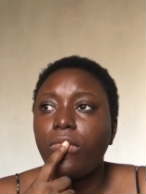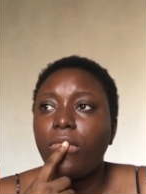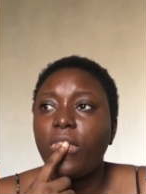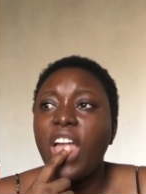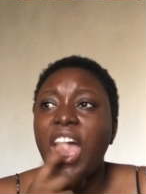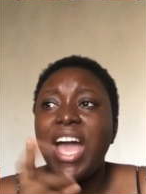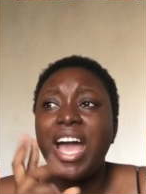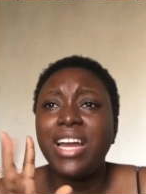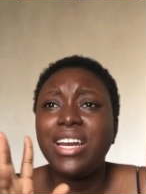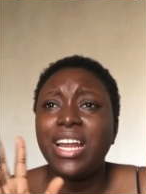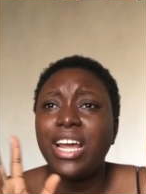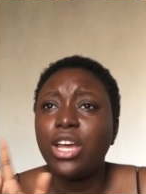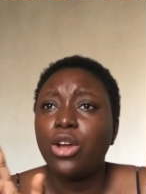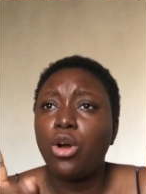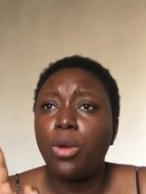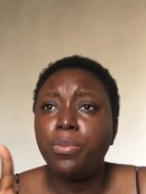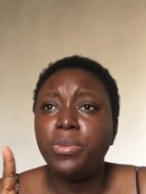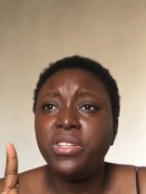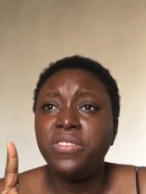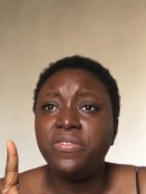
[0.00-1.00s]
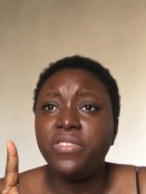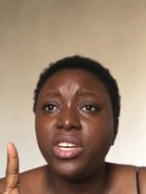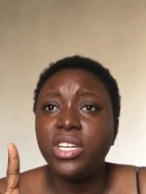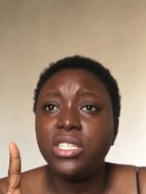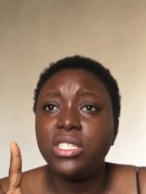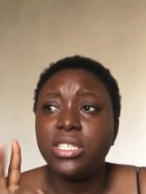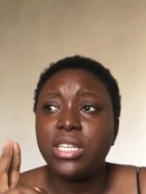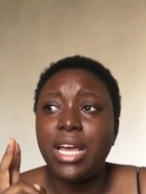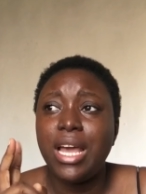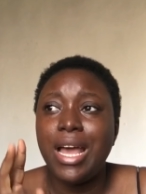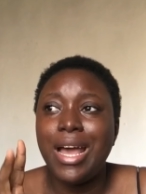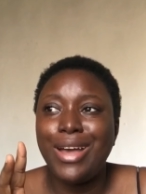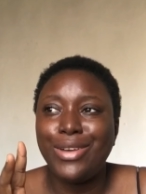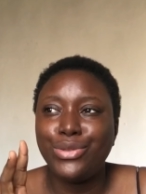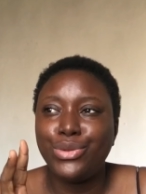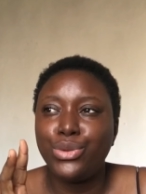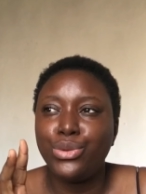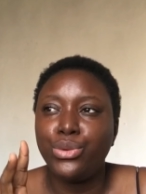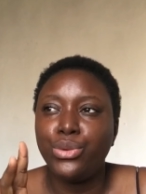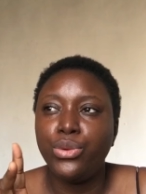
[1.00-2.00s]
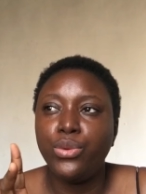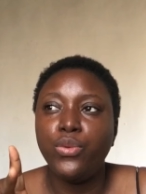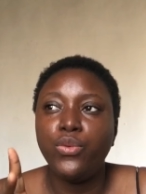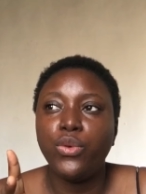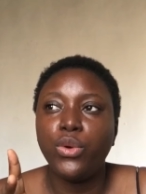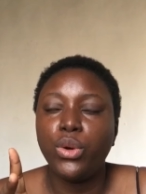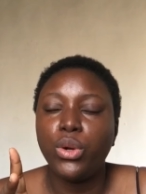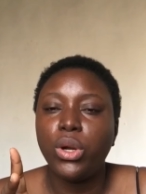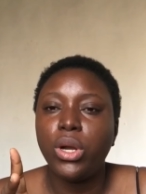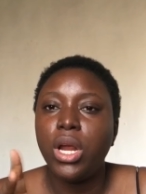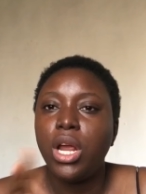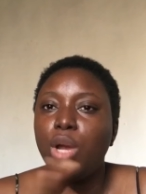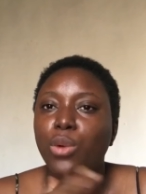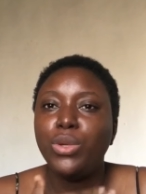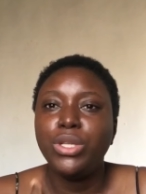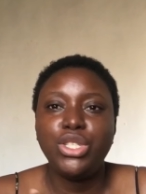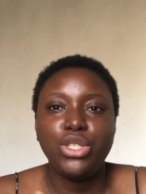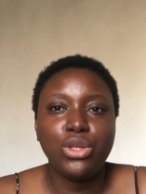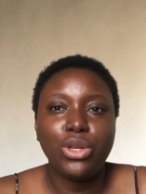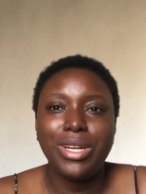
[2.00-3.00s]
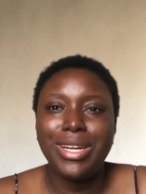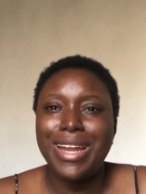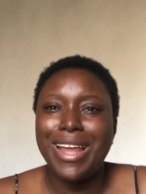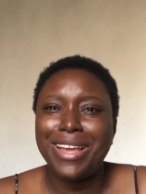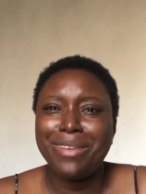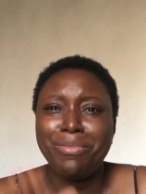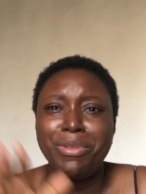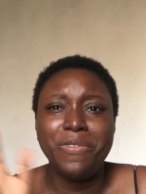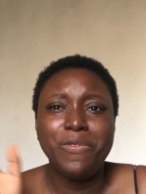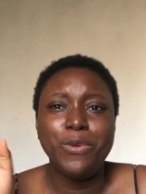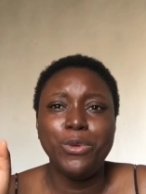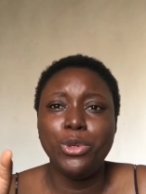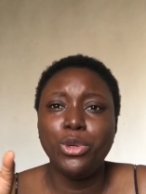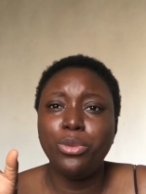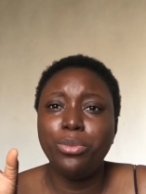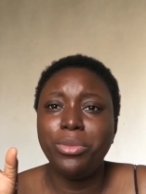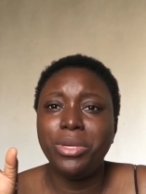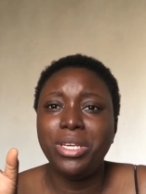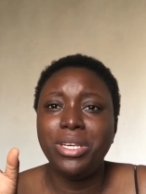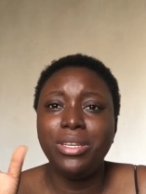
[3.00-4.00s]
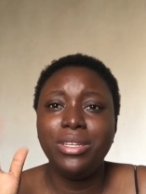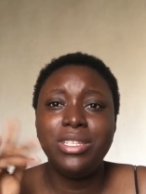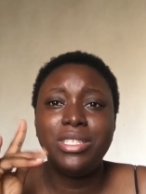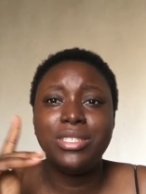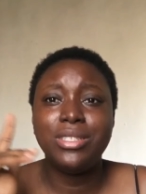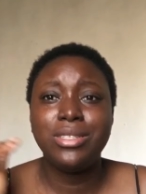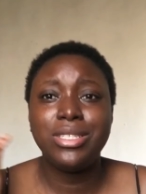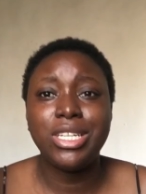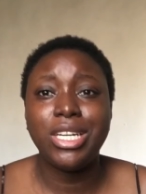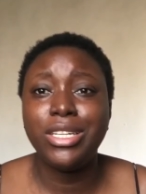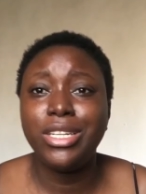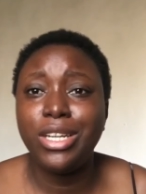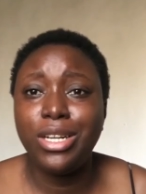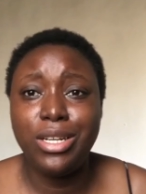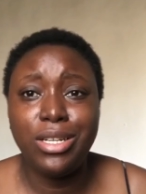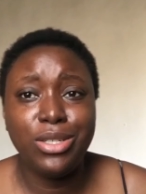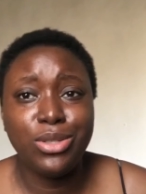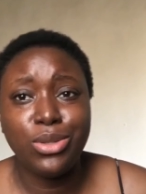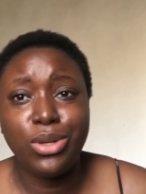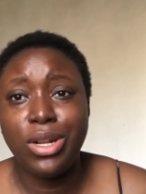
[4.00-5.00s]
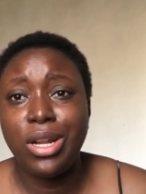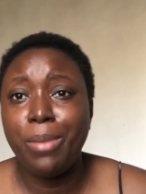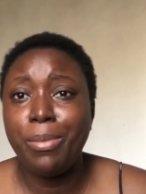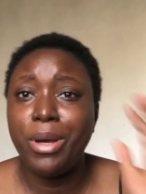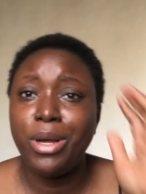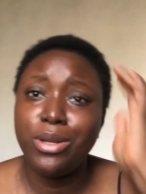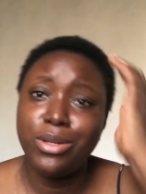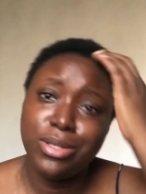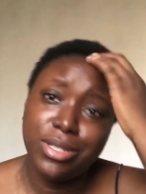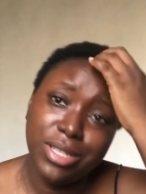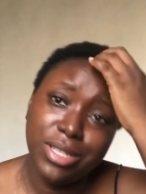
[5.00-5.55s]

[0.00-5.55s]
I had like a couple events that I had to go for, which is unlike me. You know me. This channel is all about